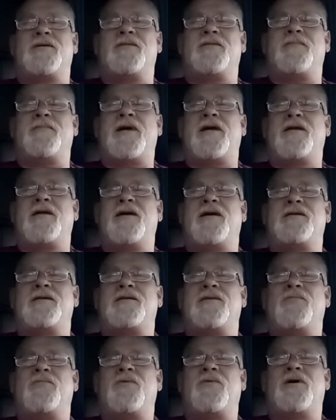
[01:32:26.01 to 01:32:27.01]
on the bad guys
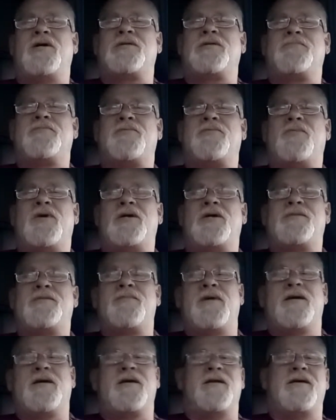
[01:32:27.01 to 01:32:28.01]
than wasps. Wasps
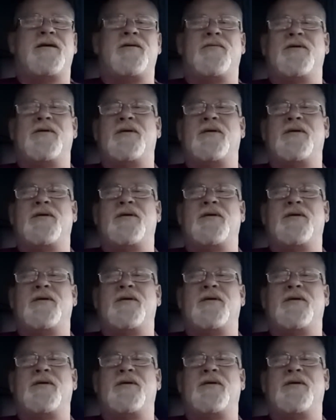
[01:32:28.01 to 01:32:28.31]
I can deal